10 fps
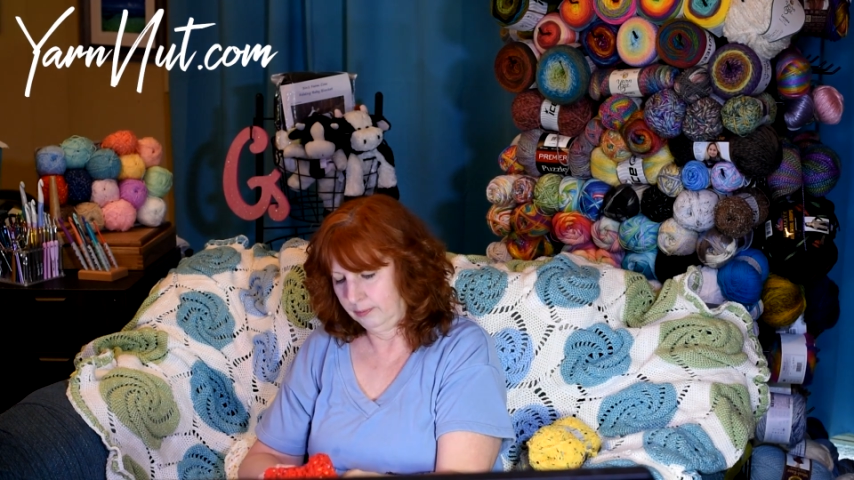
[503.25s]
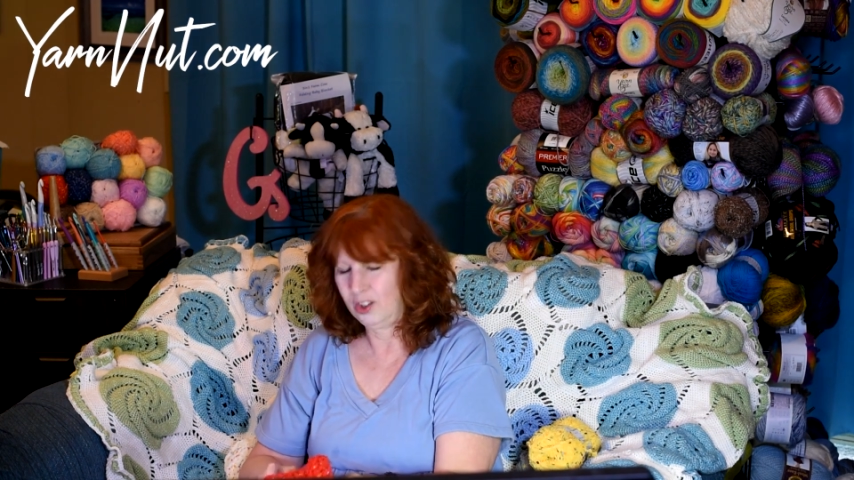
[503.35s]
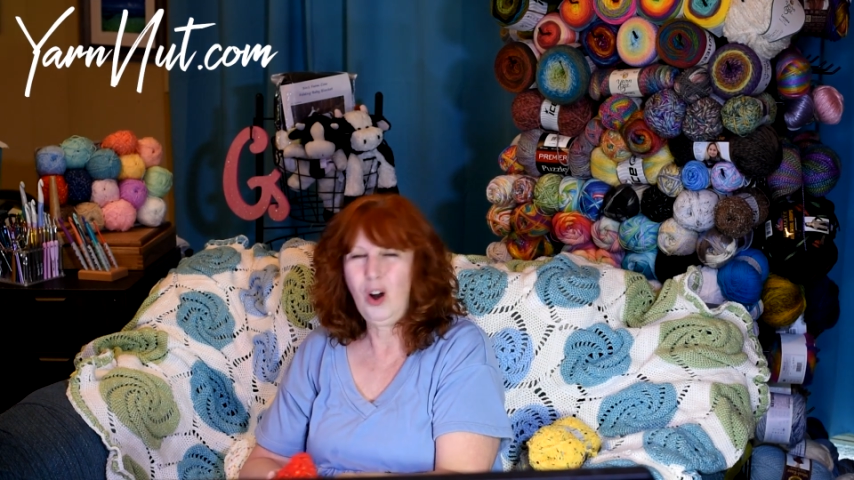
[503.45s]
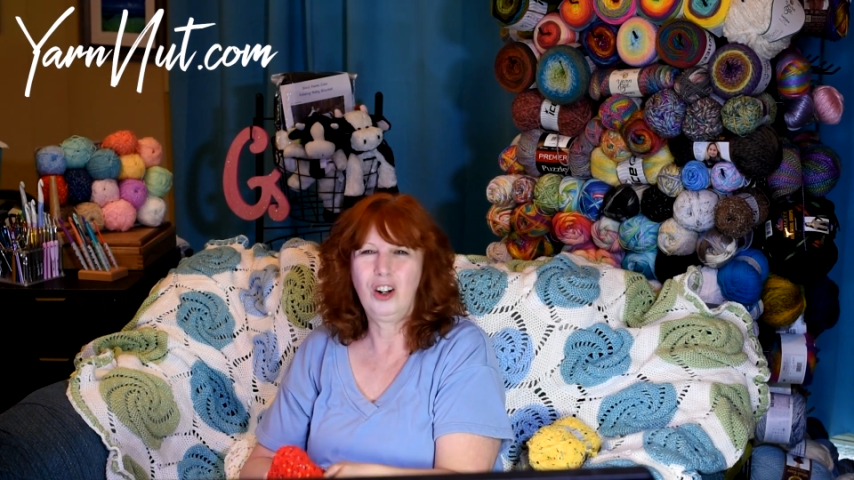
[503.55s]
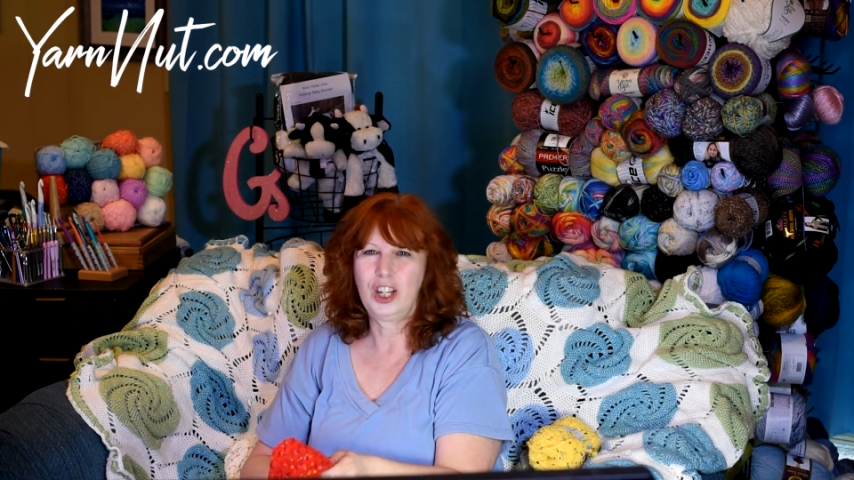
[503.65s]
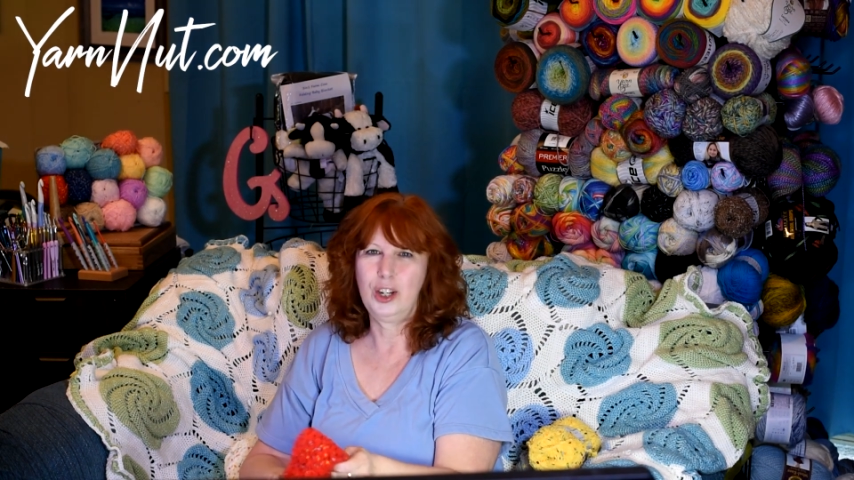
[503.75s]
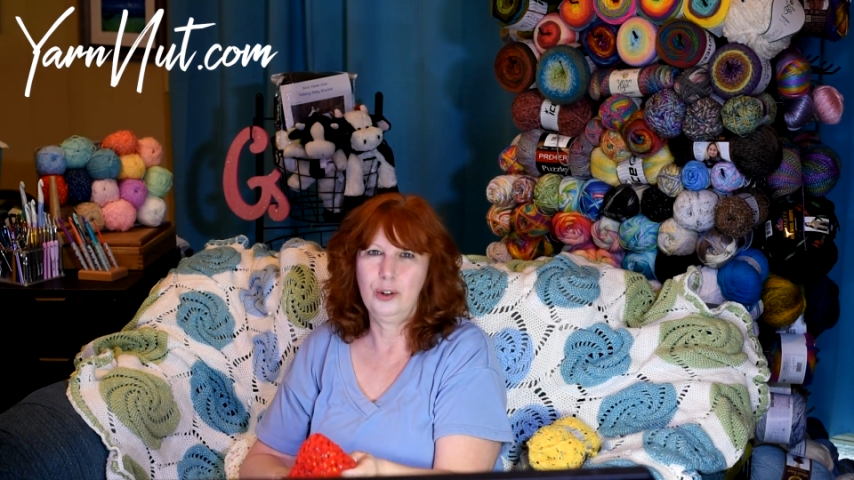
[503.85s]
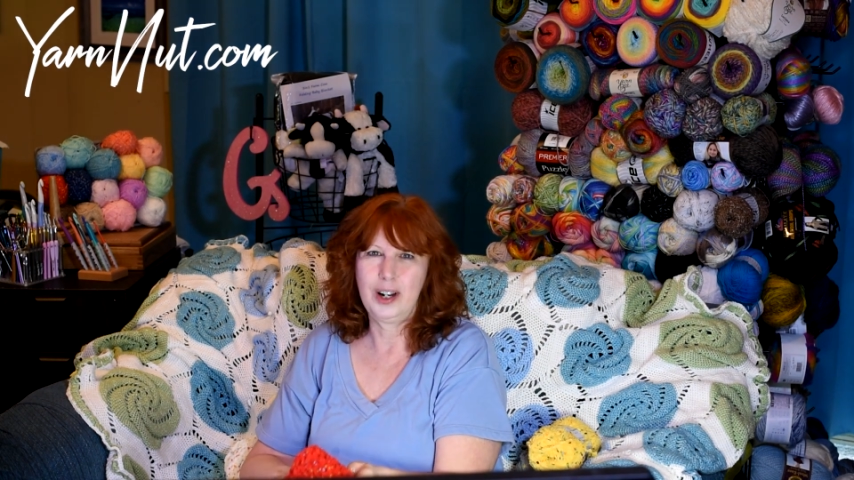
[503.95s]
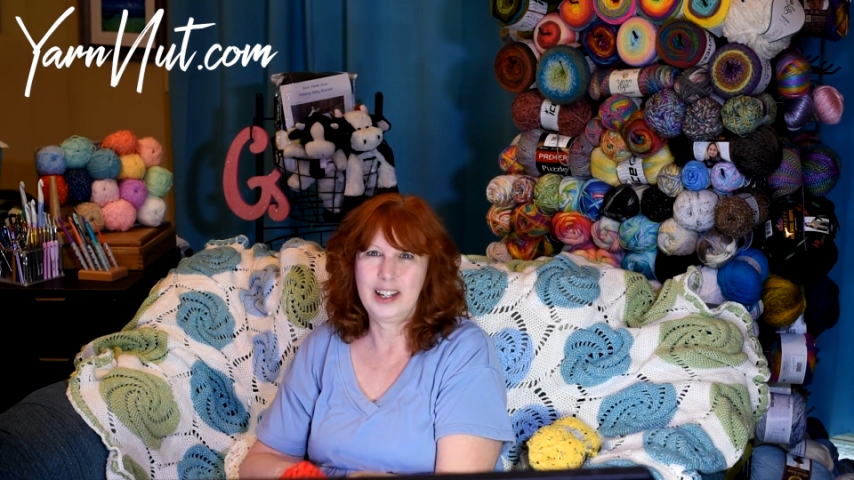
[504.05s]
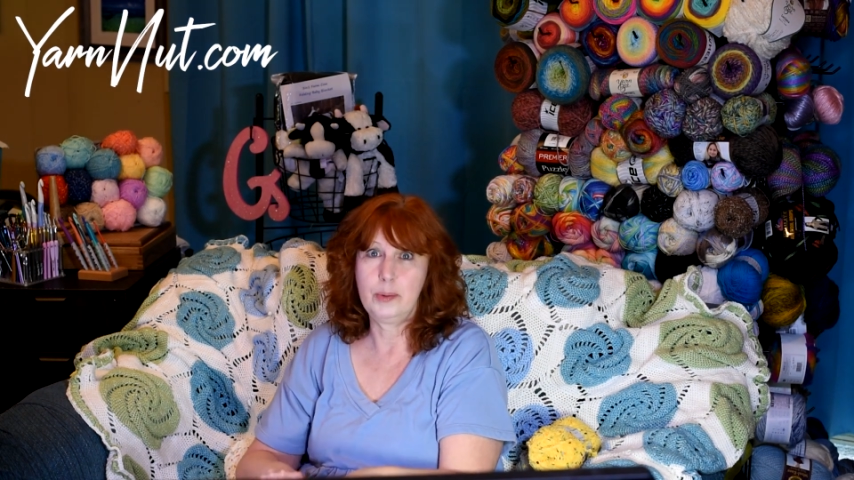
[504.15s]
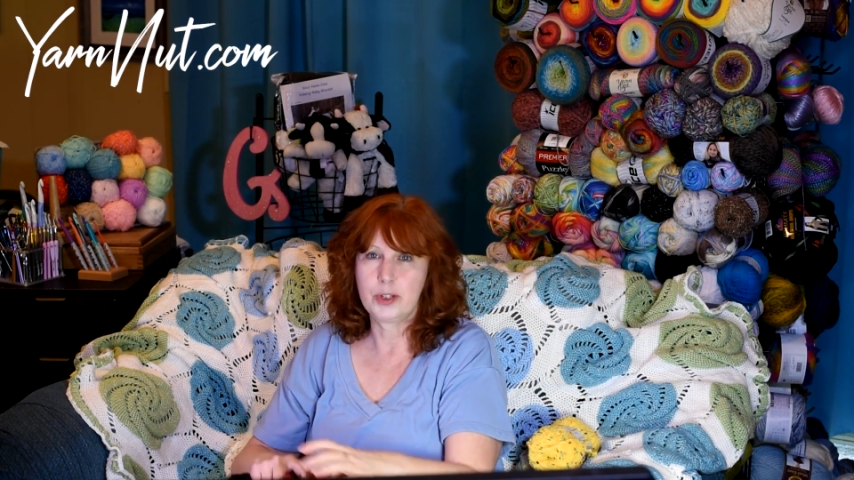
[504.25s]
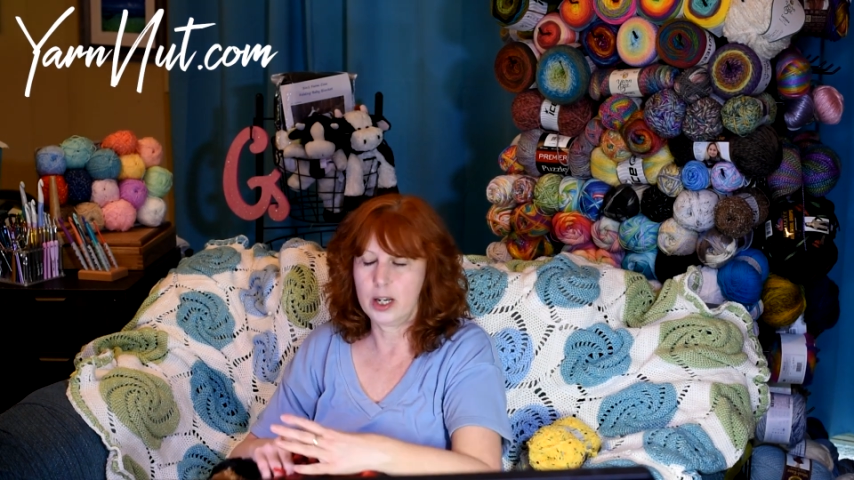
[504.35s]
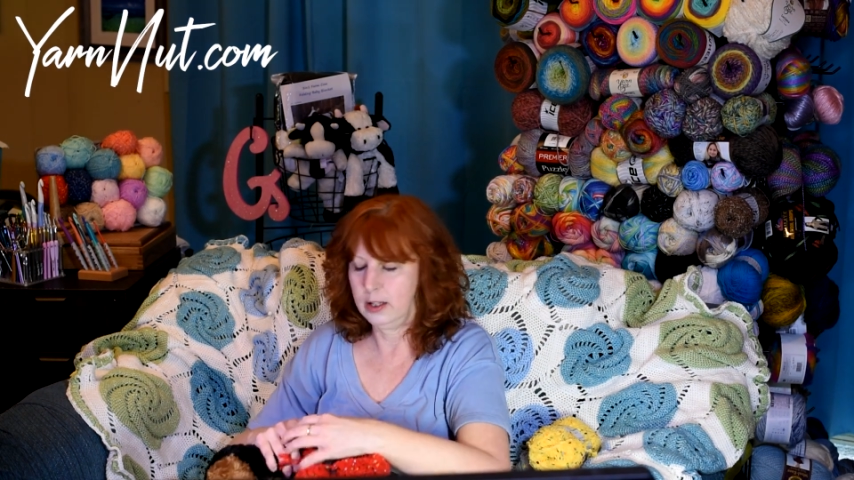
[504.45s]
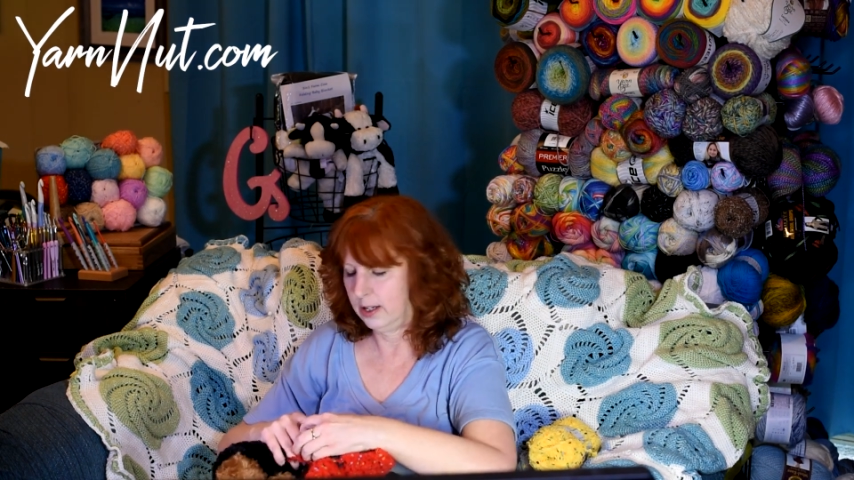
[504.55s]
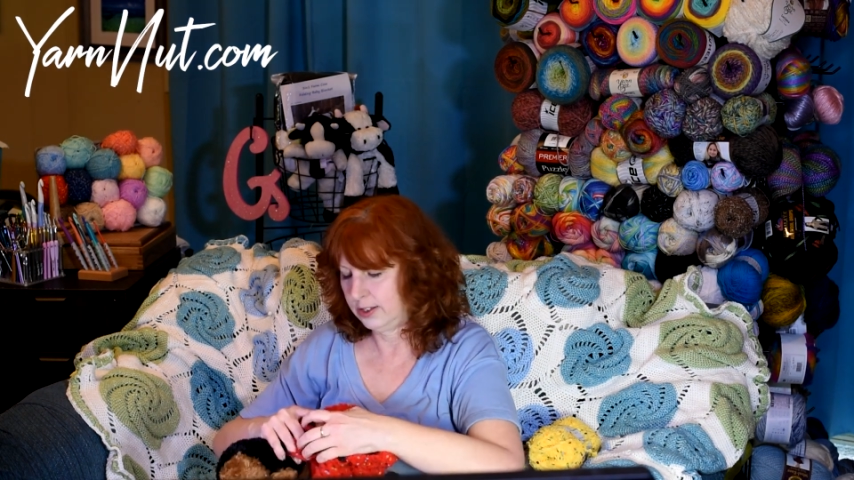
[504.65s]
They're all cute. I keep
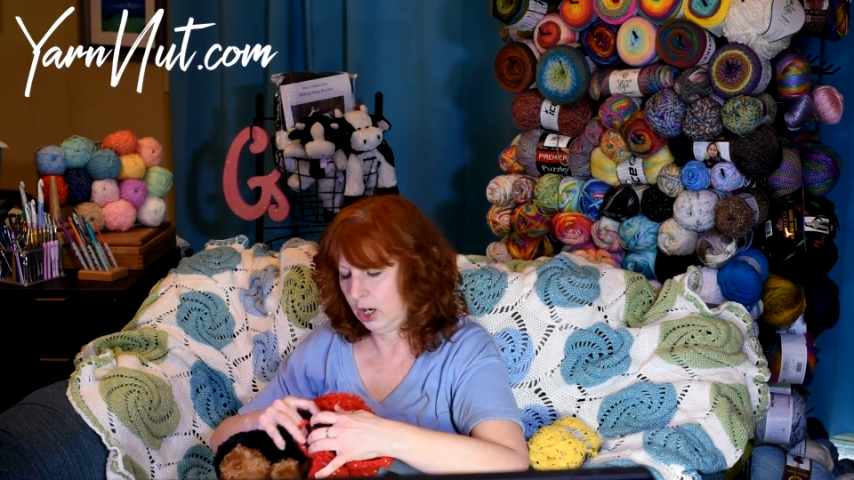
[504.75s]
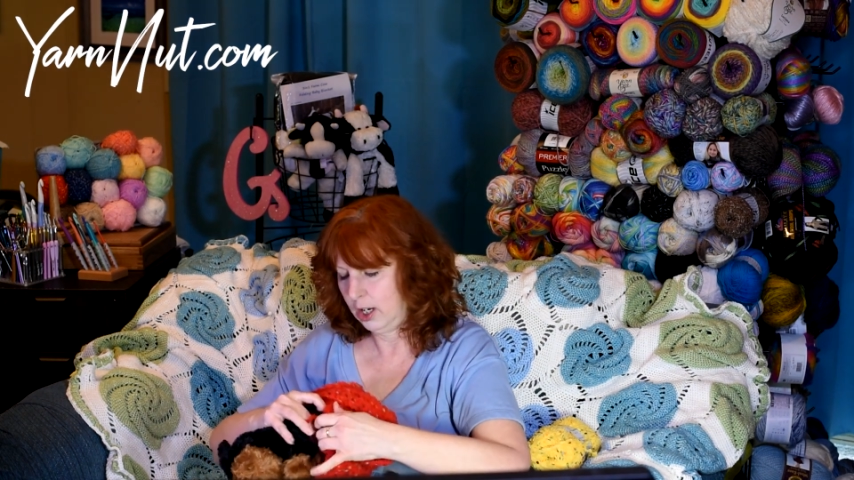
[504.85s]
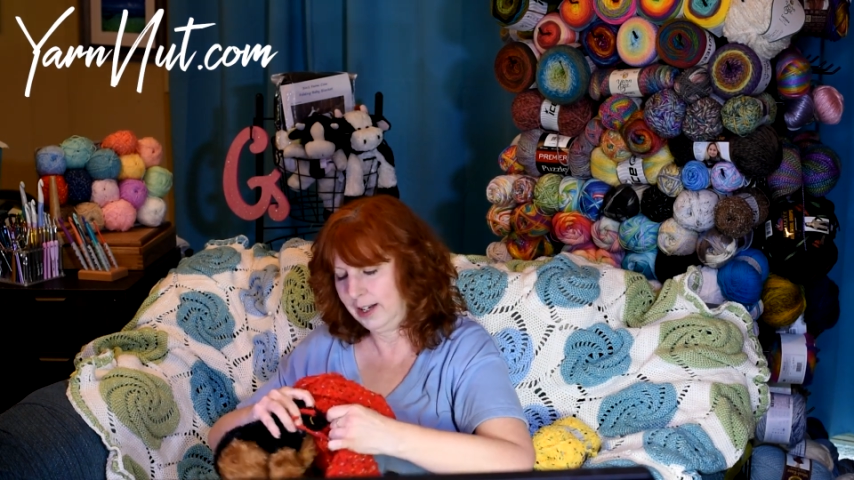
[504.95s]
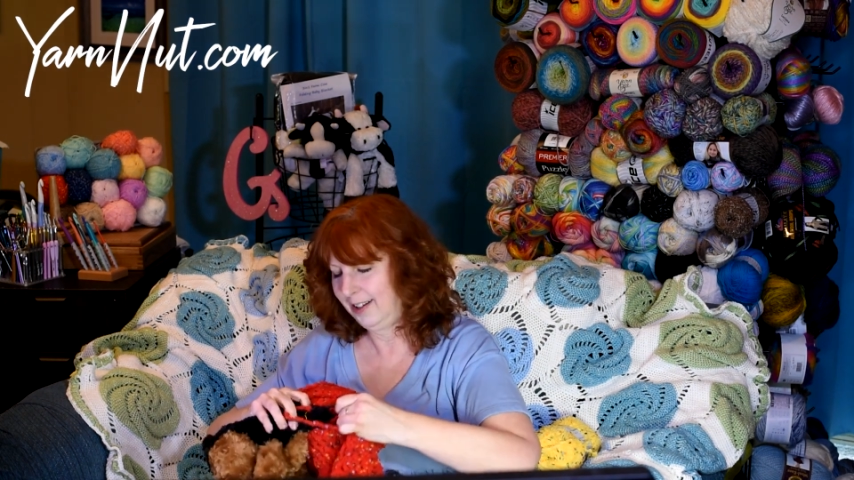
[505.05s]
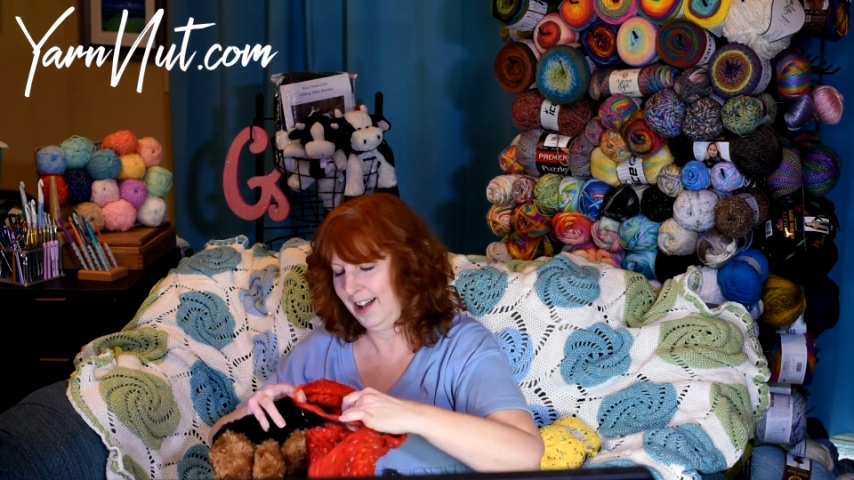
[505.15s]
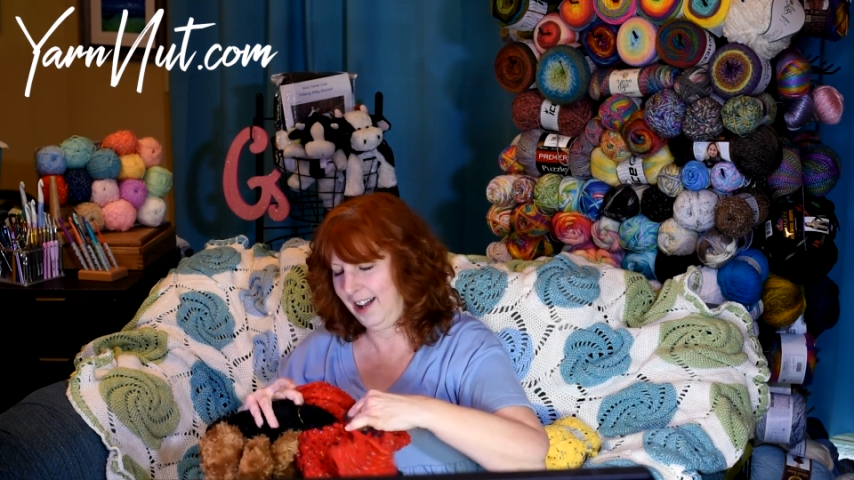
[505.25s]
saying that, sorry.